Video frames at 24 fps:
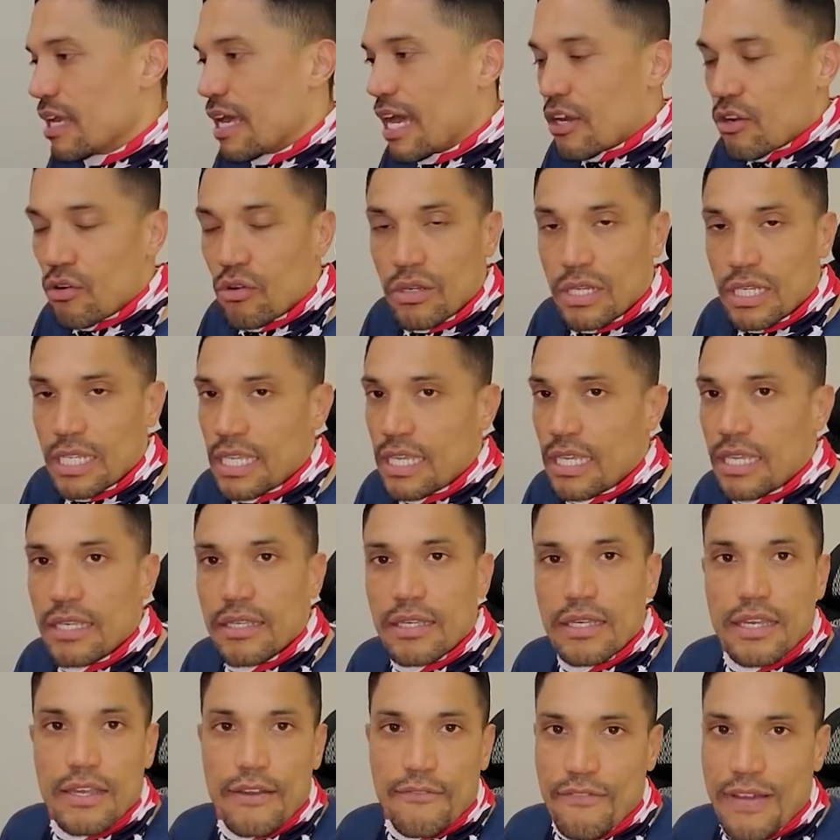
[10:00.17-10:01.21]
I can only
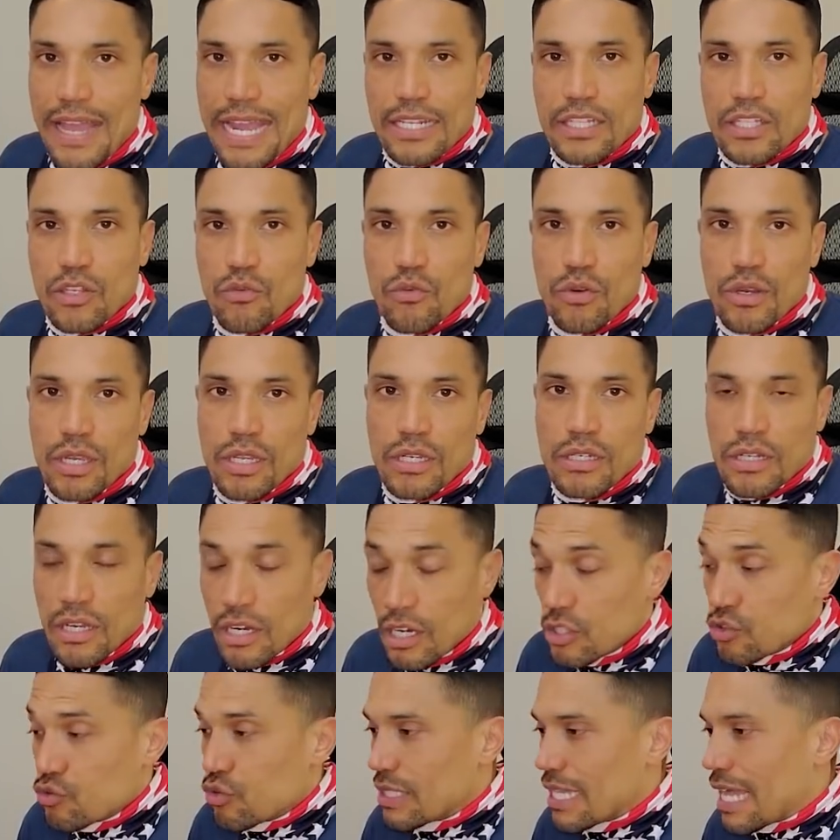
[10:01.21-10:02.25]
factor in
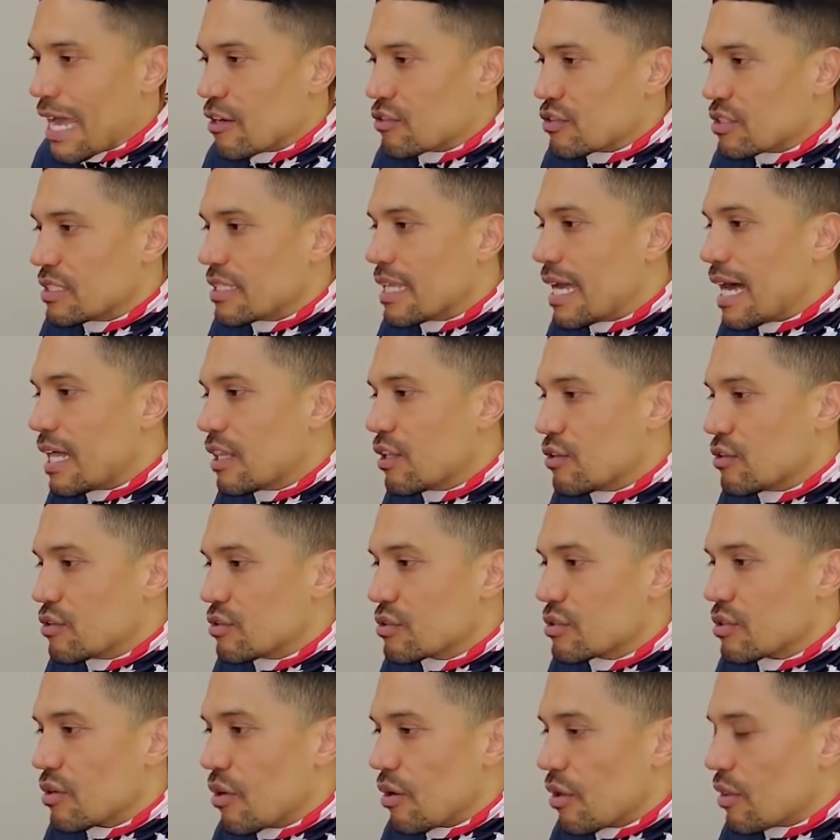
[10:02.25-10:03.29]
$100,000,
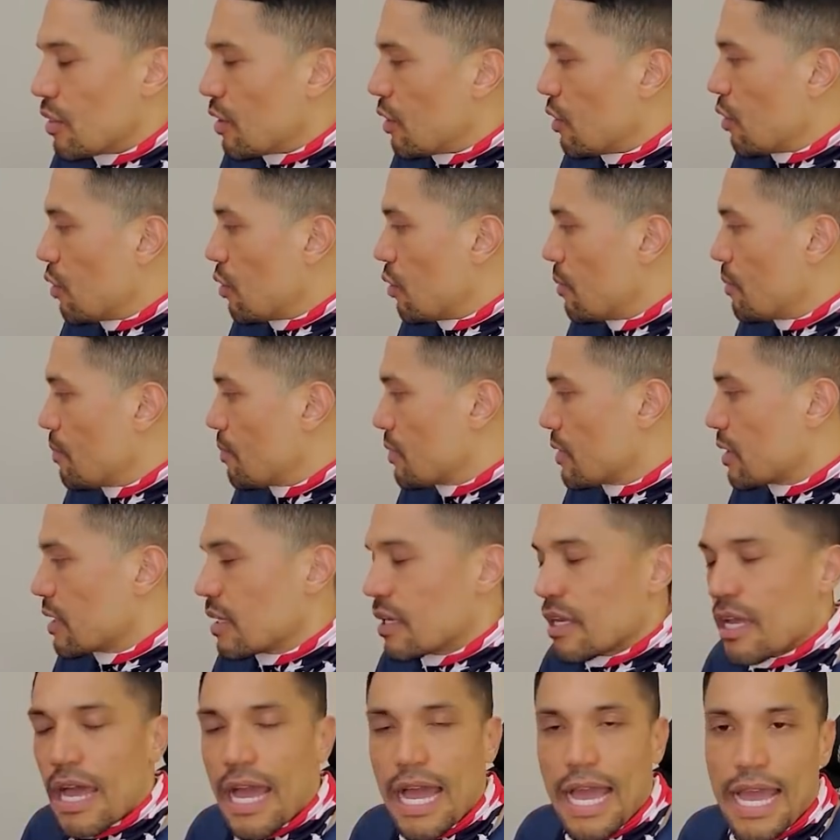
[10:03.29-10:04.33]
although
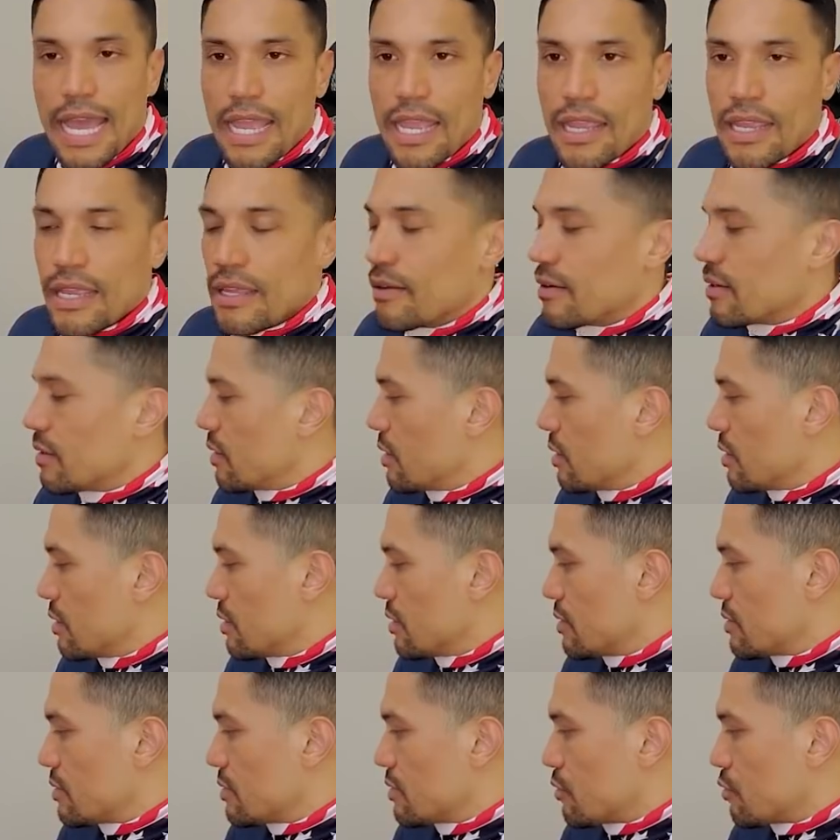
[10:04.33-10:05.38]
I
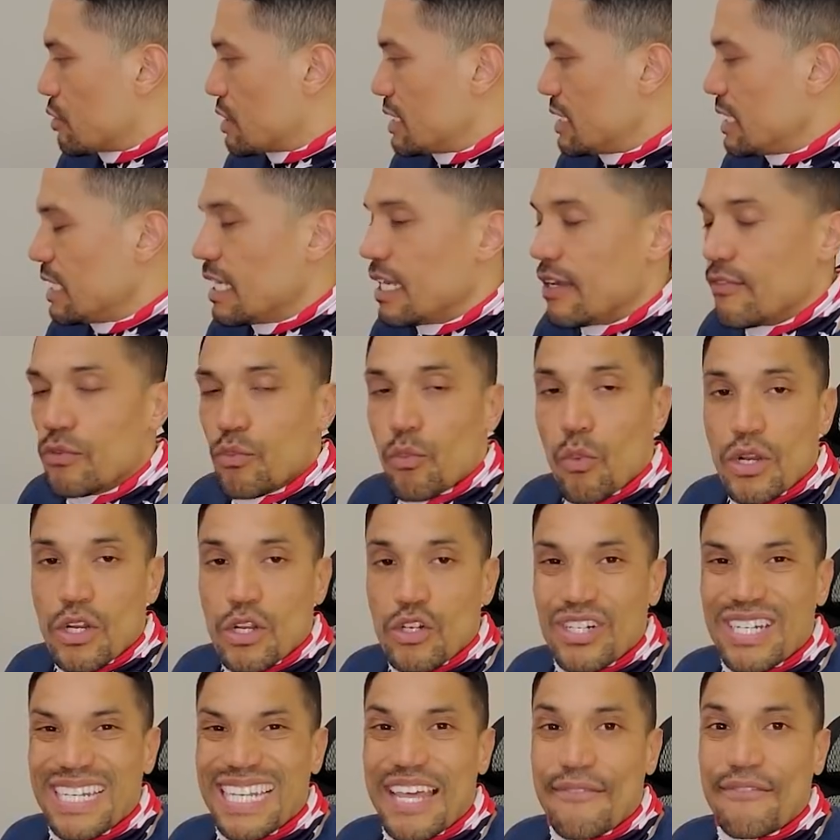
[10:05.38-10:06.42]
received
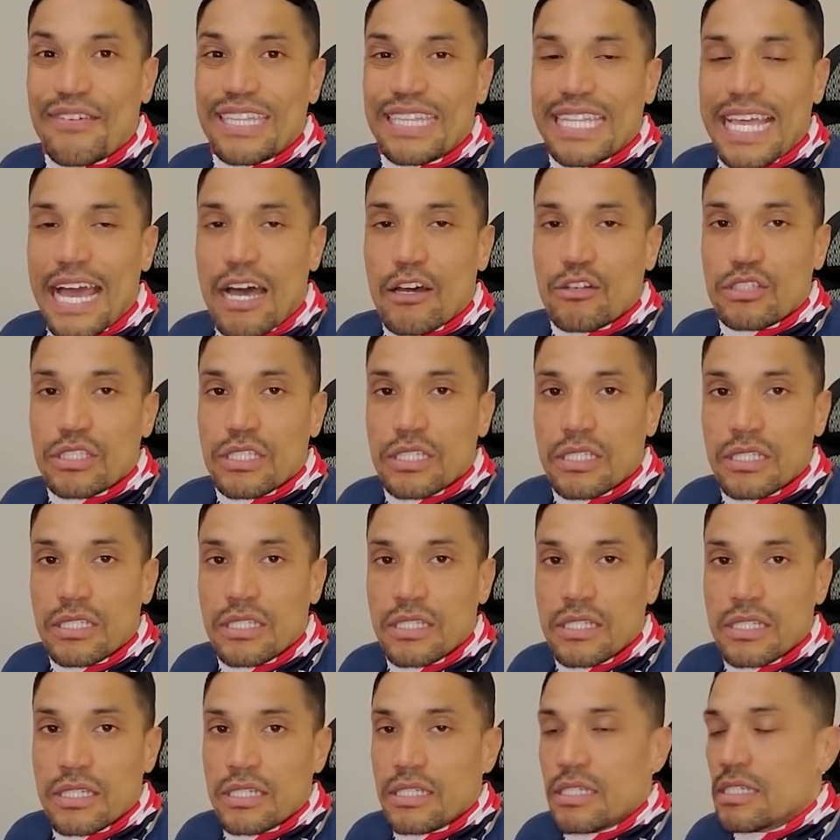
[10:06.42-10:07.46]

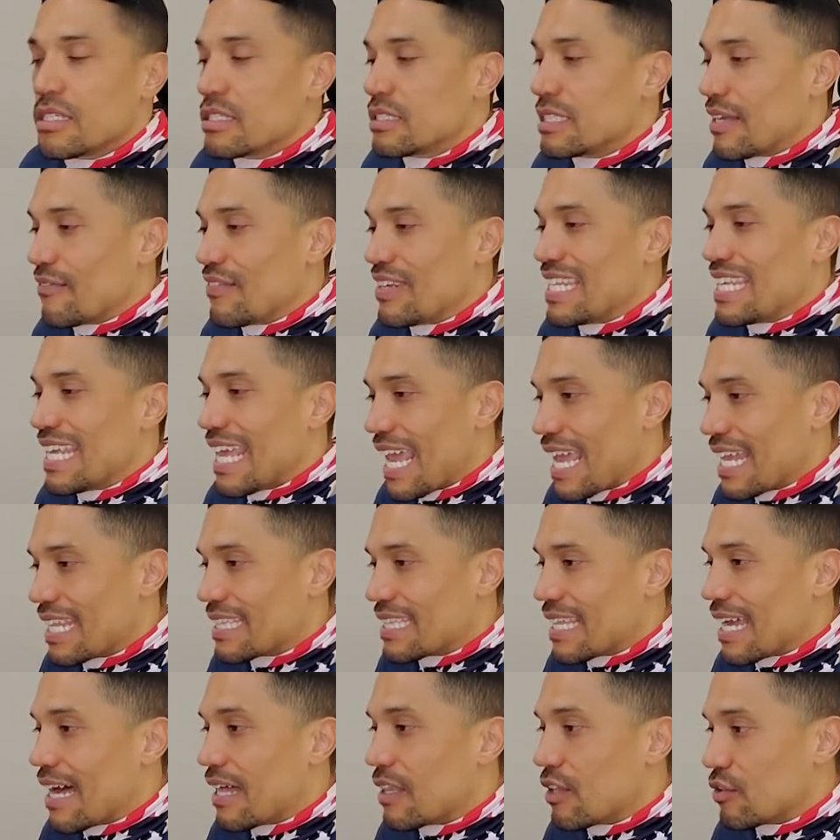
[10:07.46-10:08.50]

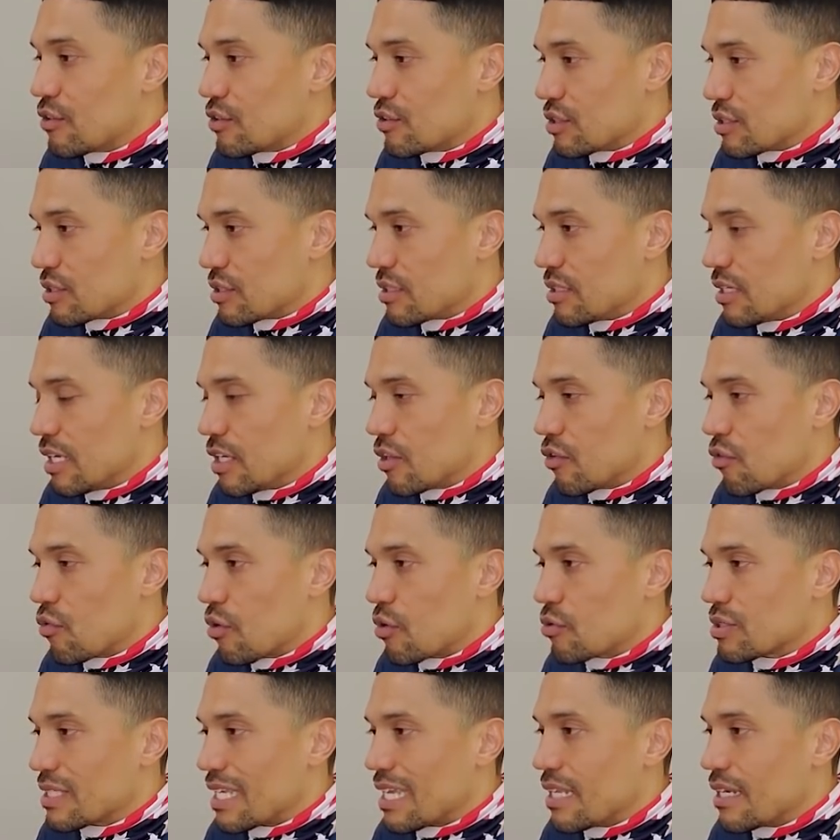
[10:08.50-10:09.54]
$111,078 in
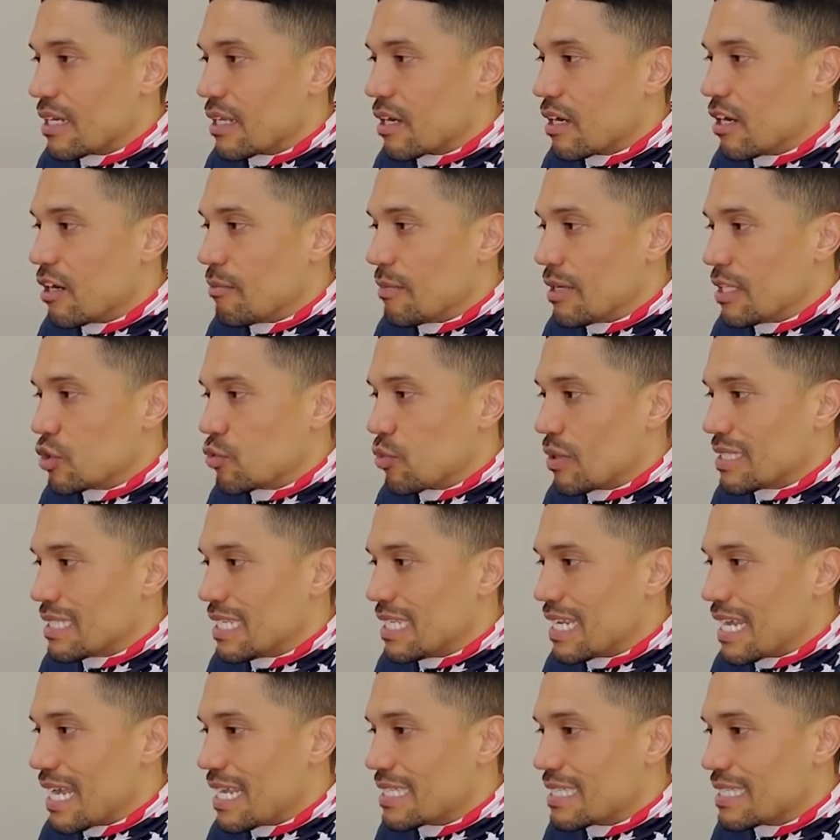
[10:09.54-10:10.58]
gross income in
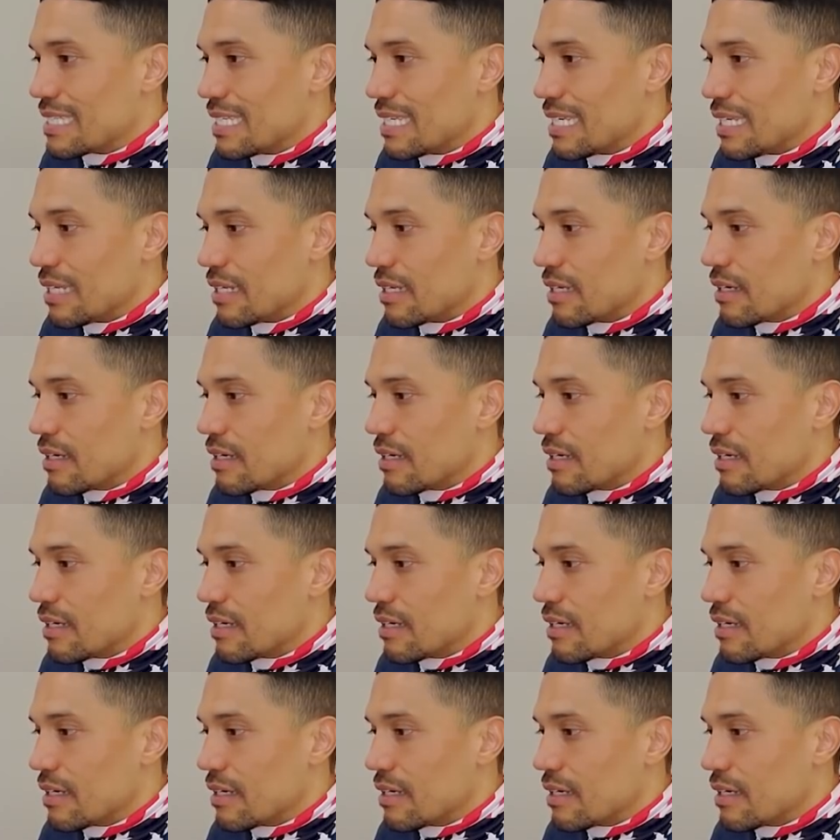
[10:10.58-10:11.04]
2019.